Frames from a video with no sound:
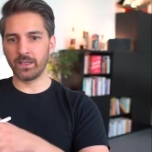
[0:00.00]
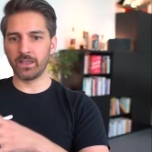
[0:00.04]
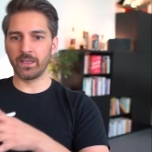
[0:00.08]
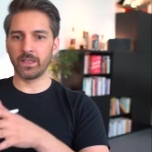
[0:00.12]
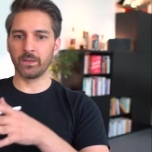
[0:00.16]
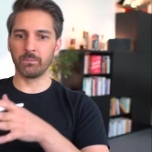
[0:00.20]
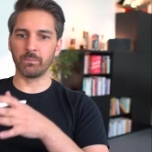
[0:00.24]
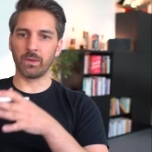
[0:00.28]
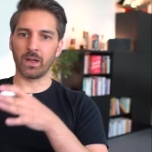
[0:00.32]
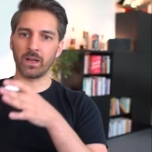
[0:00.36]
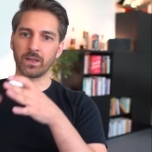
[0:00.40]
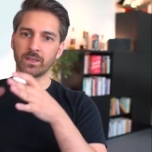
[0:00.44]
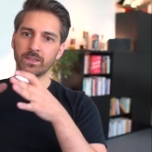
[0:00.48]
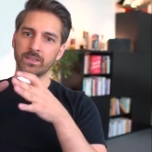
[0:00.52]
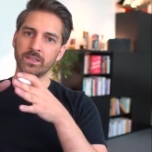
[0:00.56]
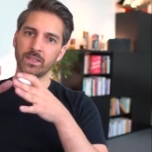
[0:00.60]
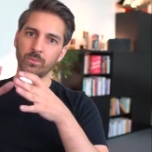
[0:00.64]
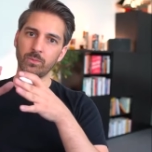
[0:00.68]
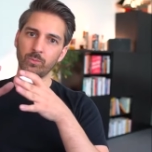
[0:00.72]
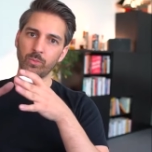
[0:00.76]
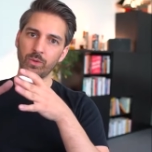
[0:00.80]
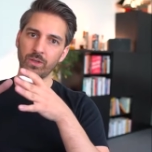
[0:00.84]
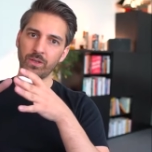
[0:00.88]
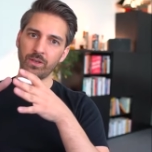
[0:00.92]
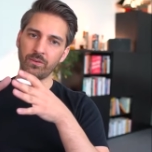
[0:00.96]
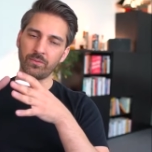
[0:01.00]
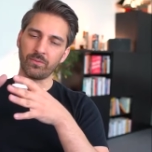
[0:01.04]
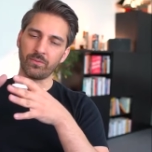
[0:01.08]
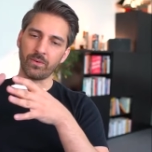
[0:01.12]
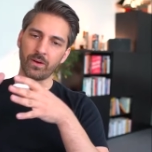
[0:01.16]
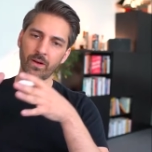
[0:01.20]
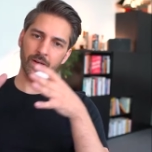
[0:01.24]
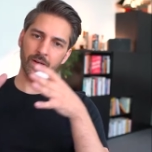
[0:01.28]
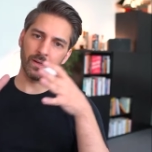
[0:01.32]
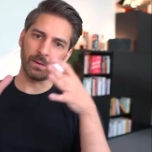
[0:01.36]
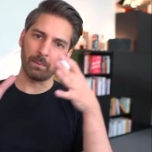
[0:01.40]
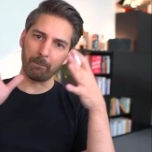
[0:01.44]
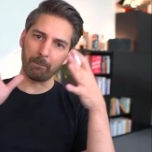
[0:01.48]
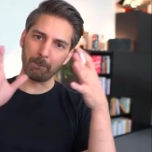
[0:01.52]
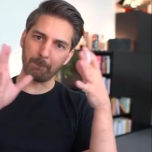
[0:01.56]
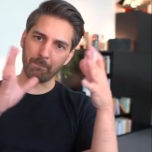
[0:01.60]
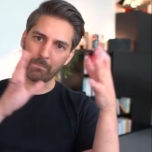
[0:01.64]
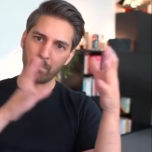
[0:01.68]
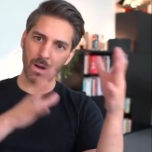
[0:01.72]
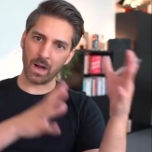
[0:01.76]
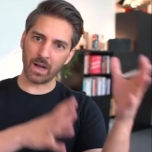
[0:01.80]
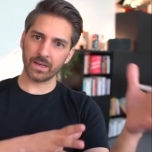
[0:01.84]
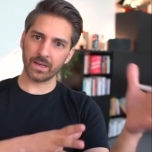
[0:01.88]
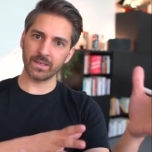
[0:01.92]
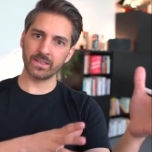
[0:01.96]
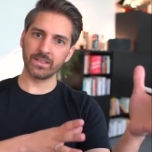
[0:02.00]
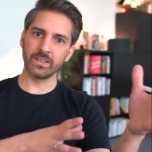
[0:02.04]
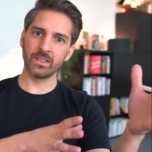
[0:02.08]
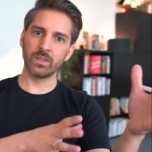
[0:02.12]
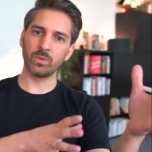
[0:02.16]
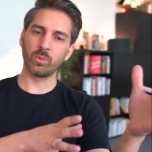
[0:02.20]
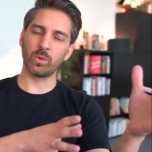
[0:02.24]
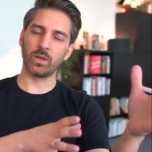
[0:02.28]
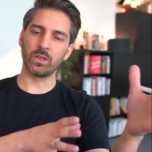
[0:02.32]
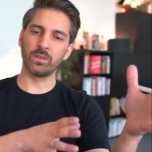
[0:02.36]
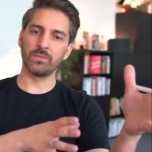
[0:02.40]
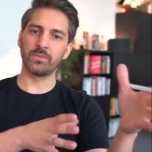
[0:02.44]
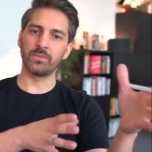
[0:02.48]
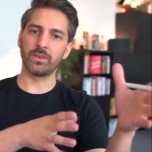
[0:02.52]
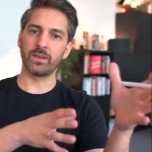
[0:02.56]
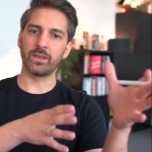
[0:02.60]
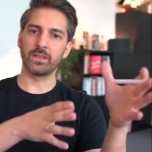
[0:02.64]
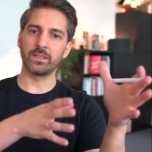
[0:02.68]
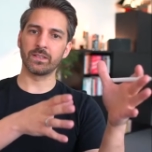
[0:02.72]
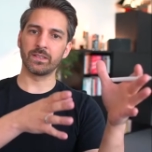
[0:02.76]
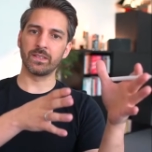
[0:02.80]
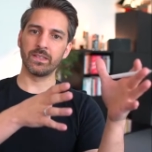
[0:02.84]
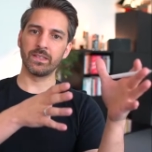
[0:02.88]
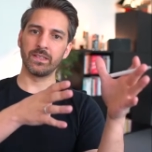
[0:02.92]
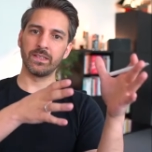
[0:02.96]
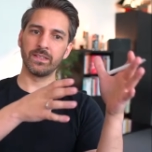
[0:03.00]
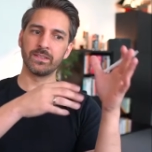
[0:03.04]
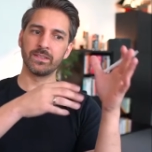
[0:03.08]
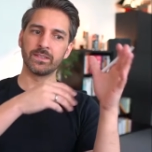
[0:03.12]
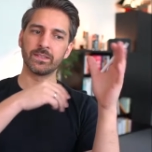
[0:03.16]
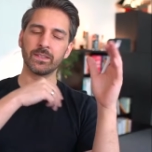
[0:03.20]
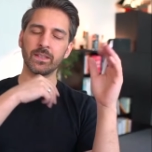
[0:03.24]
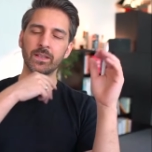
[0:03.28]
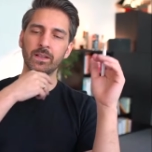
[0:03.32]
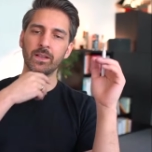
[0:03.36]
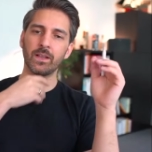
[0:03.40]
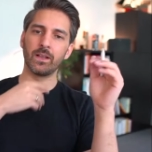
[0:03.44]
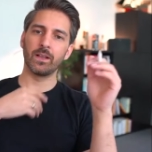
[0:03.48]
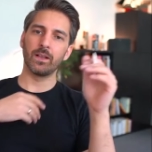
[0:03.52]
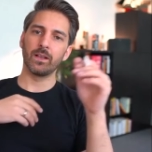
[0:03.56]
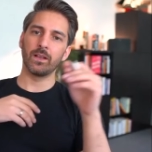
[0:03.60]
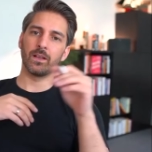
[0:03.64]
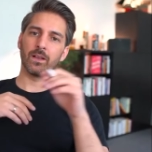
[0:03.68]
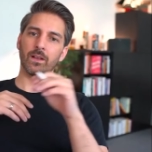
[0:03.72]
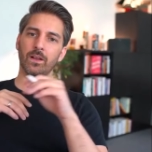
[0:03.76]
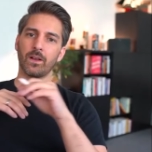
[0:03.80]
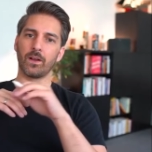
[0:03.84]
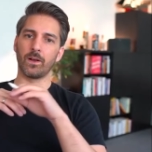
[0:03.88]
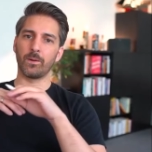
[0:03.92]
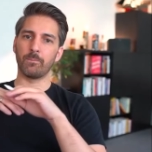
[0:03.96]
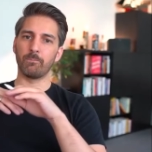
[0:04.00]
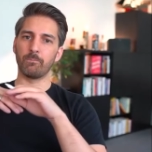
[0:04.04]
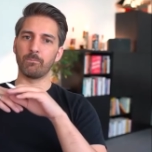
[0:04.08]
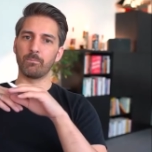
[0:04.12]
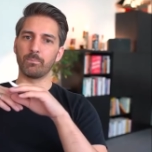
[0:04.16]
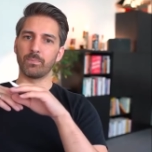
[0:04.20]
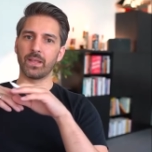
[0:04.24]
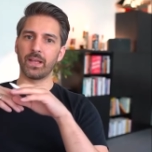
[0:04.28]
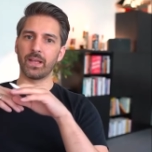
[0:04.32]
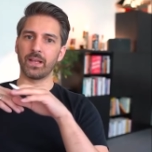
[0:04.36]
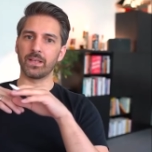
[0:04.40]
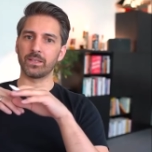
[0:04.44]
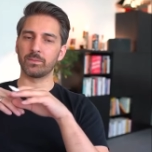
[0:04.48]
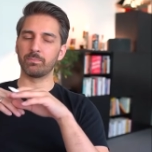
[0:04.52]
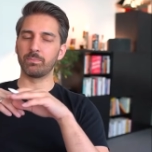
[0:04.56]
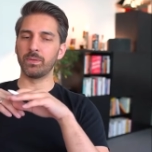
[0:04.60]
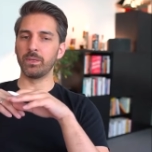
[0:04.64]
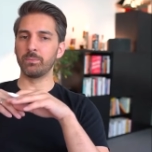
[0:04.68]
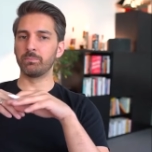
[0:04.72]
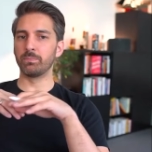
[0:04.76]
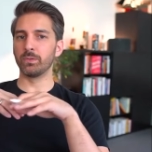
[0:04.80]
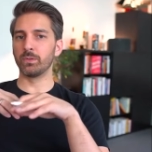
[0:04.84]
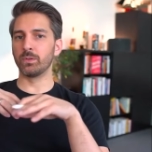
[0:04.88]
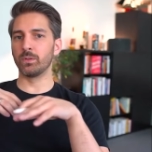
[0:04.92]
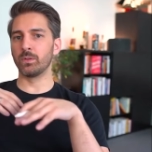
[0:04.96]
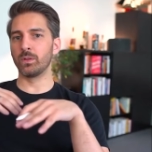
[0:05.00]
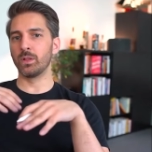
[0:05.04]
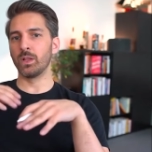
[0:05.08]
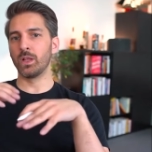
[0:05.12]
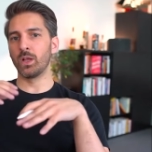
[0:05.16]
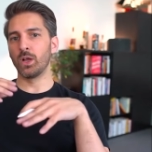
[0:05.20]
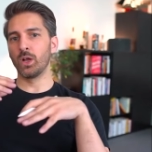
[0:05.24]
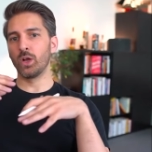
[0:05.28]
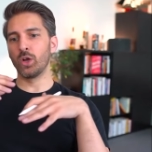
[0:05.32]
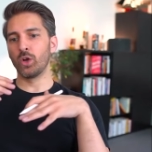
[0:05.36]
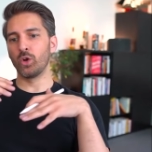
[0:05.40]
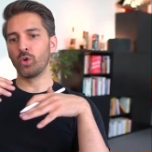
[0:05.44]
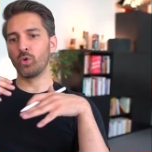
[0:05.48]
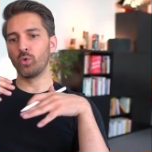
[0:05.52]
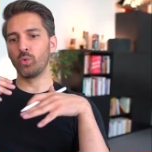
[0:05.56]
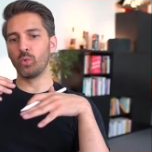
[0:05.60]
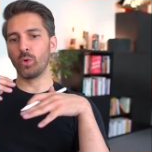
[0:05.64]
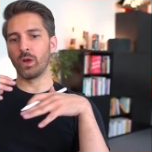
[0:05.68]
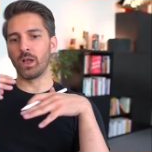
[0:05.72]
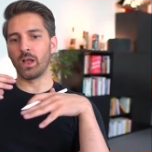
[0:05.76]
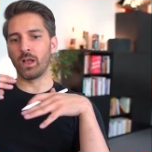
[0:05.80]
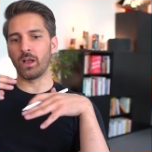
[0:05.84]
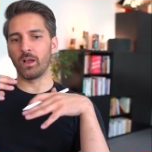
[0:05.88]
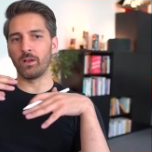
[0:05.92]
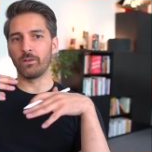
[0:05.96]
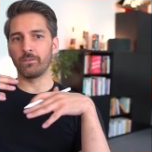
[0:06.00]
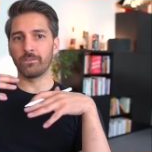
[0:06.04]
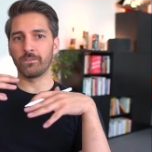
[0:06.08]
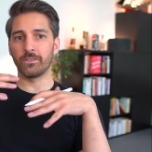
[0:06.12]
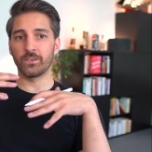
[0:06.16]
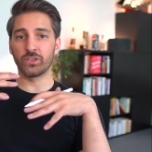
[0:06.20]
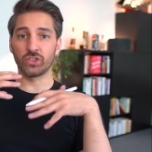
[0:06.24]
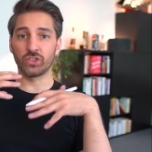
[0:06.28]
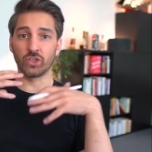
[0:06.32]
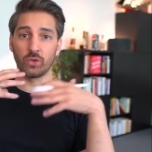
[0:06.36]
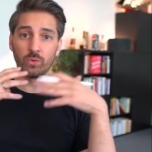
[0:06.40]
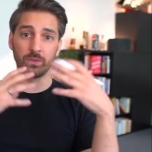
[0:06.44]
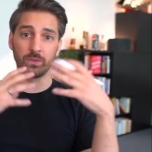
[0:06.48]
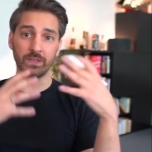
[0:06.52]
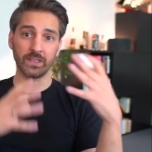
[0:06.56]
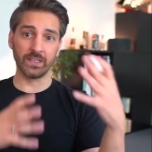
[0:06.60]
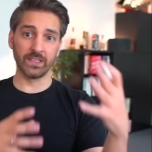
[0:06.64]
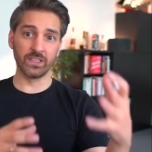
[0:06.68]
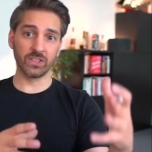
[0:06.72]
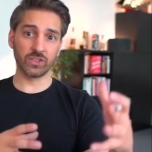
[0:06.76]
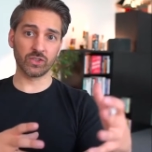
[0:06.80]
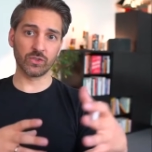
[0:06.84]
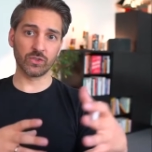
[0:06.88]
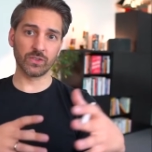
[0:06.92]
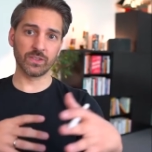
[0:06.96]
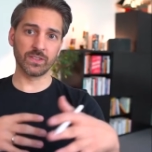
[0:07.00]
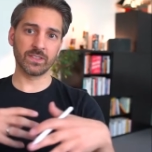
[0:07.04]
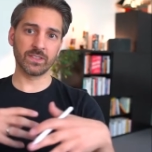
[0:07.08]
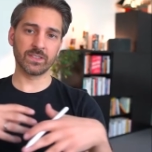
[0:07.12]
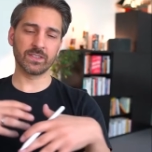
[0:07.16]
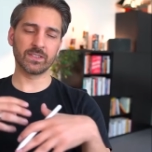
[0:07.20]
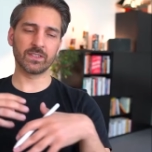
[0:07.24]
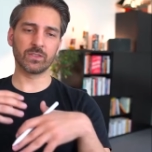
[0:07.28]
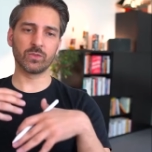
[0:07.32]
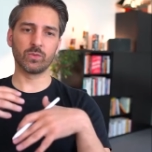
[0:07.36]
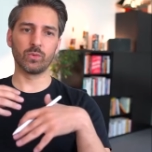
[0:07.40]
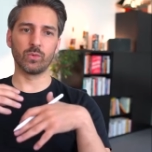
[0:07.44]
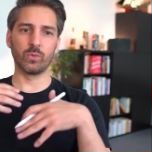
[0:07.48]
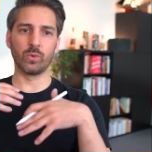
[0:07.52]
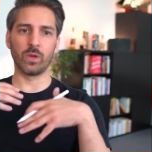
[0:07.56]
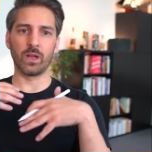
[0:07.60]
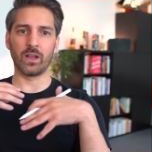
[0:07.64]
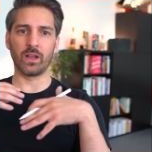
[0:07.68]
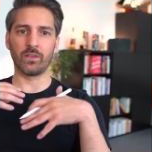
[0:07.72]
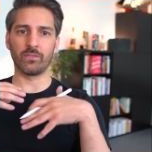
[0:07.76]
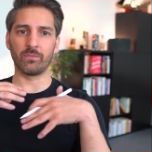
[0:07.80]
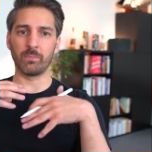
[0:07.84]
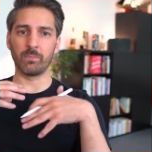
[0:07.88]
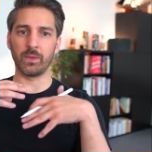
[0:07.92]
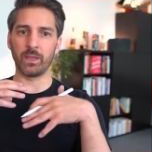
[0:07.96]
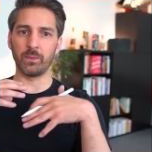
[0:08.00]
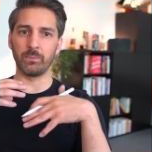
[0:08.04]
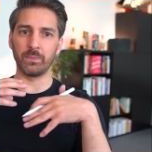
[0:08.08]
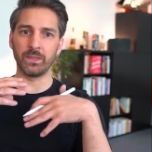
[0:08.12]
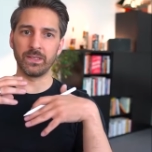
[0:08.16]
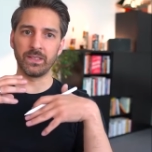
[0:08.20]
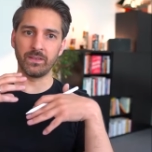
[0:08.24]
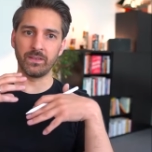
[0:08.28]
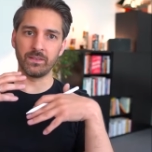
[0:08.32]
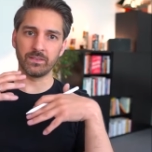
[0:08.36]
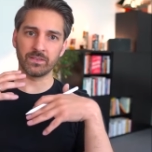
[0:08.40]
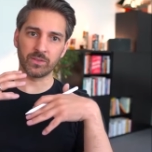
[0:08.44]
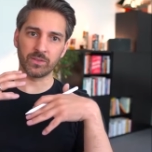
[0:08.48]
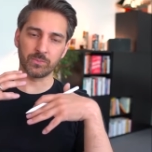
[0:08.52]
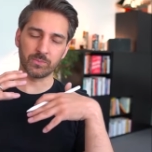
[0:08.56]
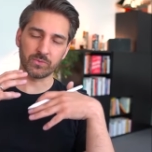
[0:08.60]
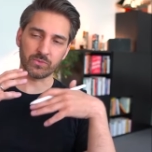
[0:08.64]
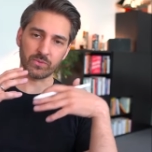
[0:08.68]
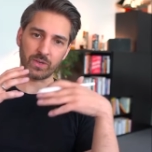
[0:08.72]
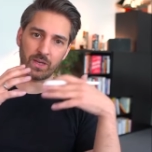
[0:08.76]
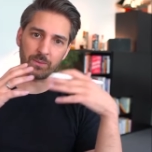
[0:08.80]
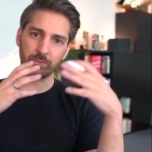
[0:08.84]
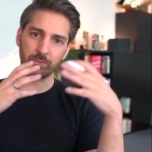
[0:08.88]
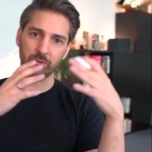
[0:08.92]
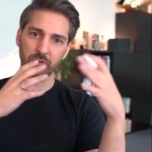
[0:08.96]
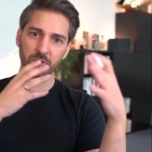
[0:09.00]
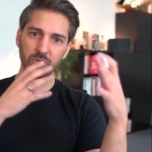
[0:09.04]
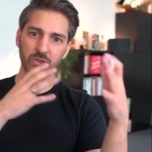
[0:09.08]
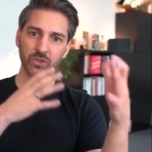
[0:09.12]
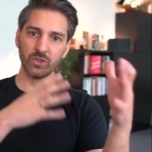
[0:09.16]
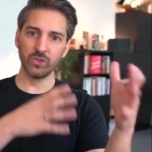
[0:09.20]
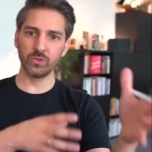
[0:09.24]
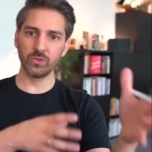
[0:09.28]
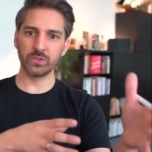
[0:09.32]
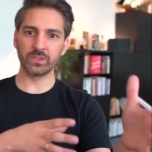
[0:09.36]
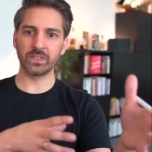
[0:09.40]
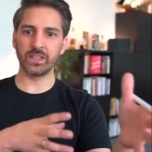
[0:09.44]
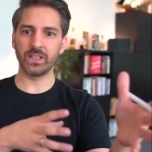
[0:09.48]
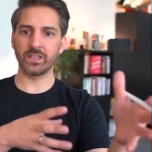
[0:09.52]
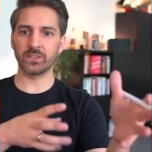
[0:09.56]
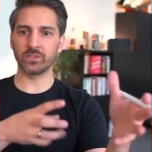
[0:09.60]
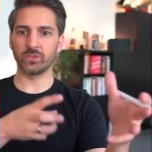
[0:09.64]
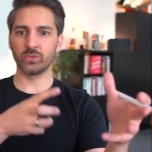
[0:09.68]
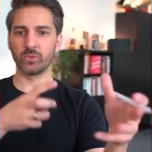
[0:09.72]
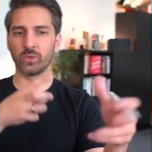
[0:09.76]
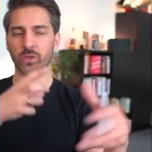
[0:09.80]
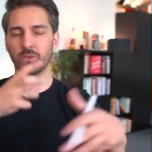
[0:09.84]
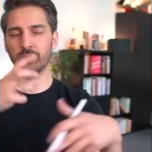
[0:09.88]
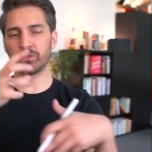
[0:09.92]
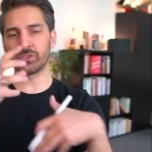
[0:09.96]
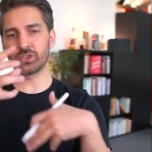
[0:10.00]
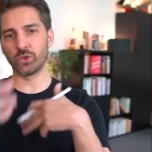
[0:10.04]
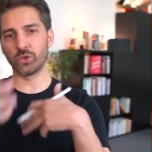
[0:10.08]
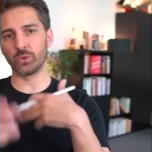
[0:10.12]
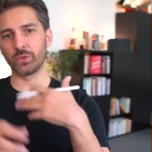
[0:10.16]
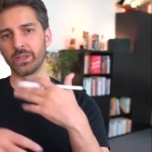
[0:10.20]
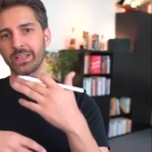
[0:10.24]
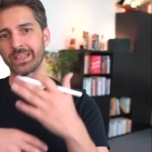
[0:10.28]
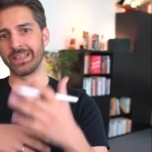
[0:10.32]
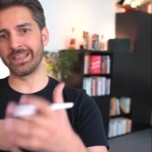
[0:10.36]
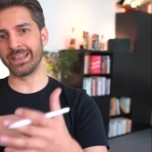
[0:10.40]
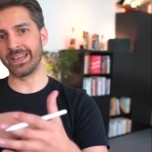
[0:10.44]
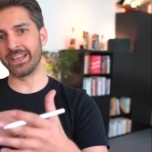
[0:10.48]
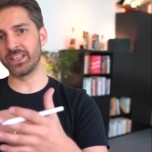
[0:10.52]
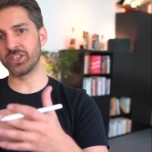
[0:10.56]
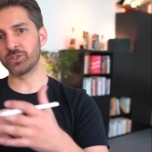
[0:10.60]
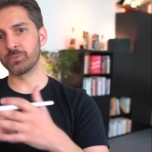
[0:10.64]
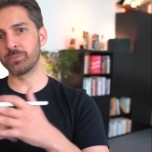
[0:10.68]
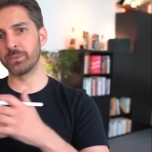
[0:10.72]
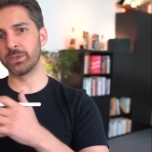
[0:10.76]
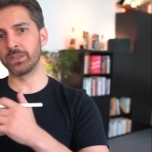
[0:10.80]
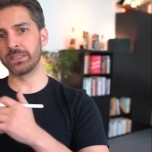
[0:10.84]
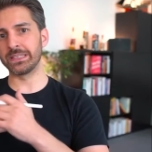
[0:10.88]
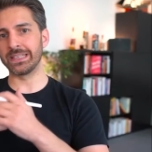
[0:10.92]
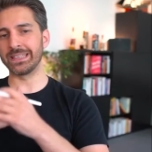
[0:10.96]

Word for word: In marketing, we define marketing qualified leads um, as people who have shown interest, who have maybe subscribed to a newsletter, who have shown engagement.